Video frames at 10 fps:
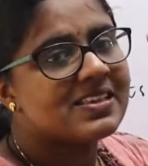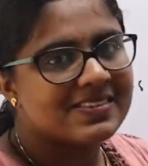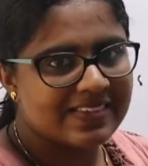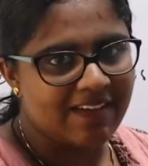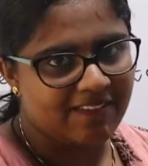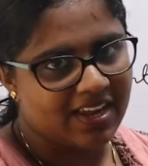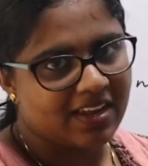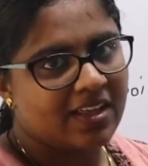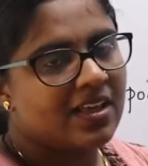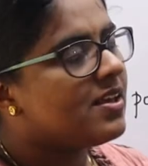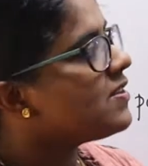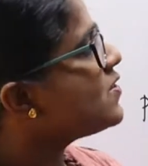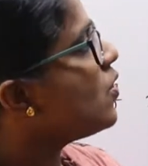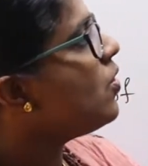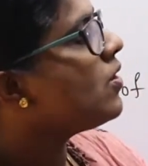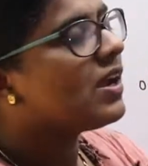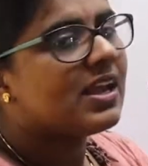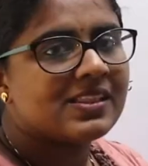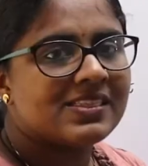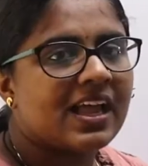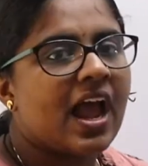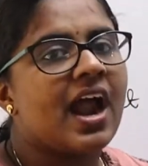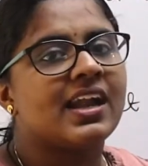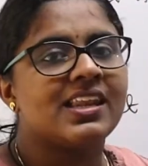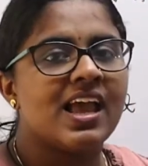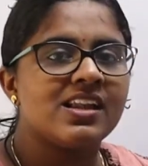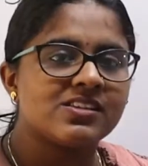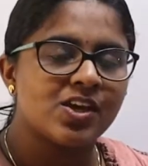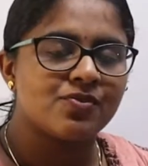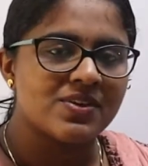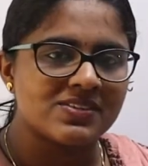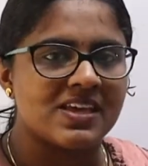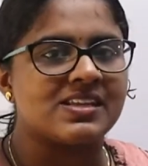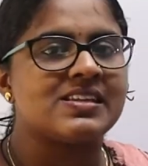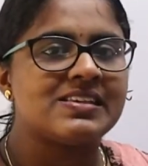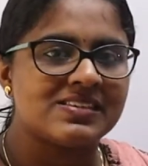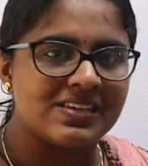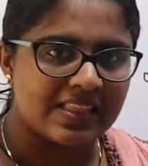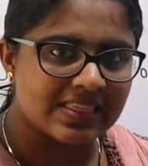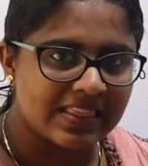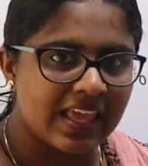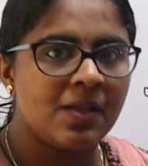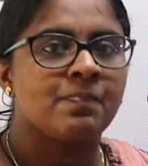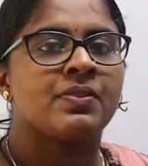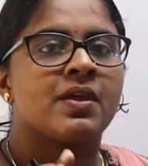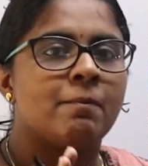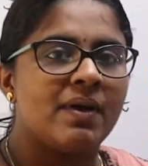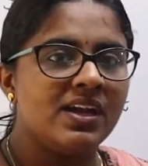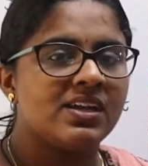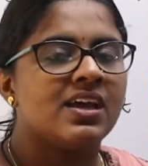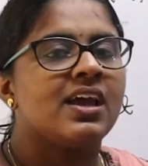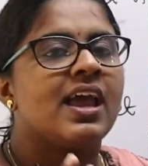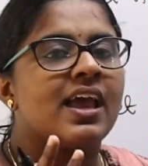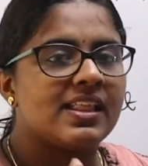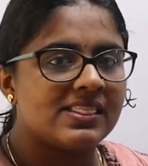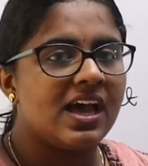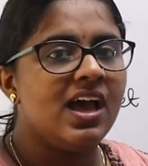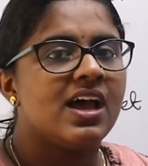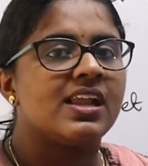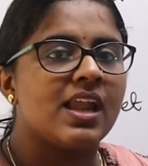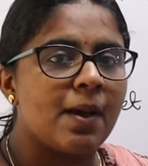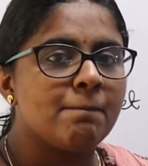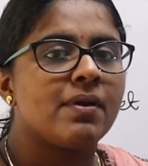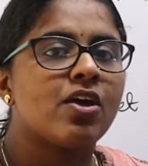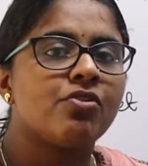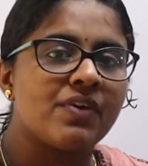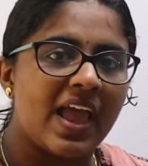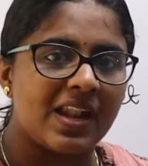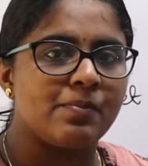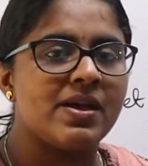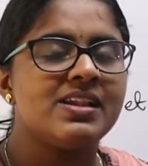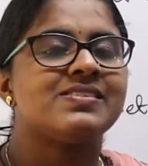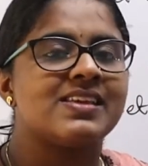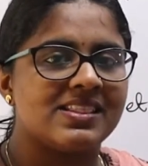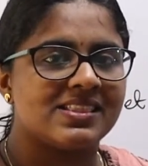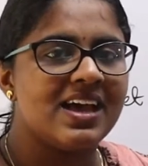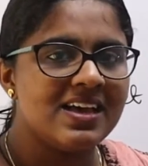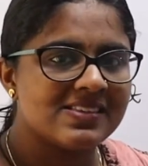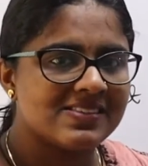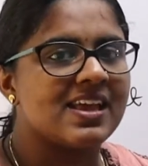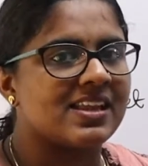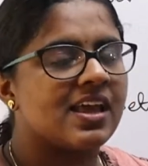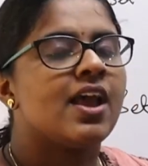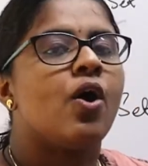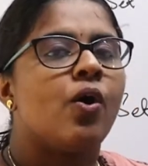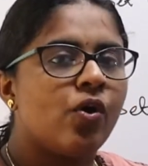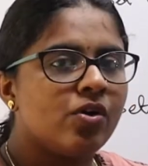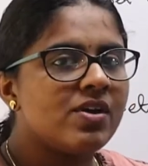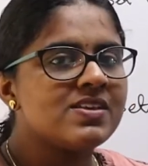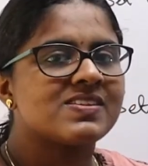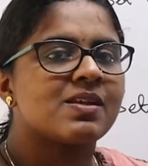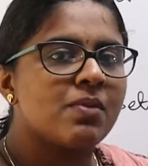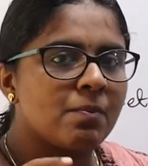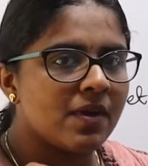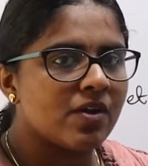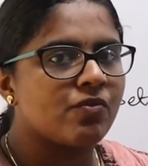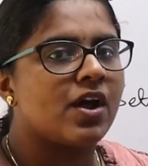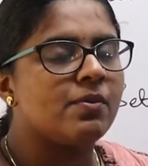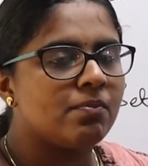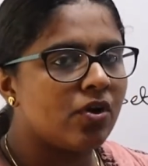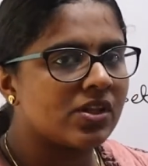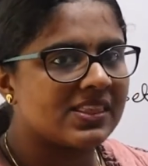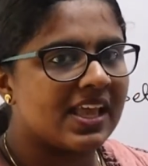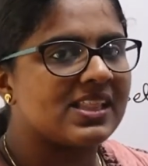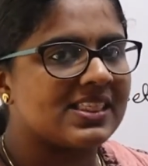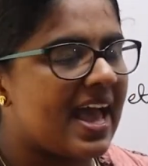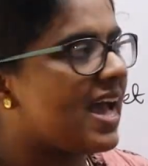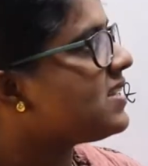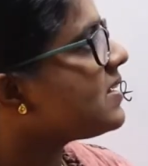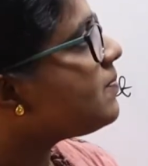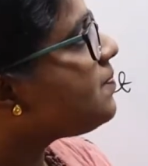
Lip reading: 7. So, the cardinality of a set is nothing but the number of elements in the set. Always remember one more thing, that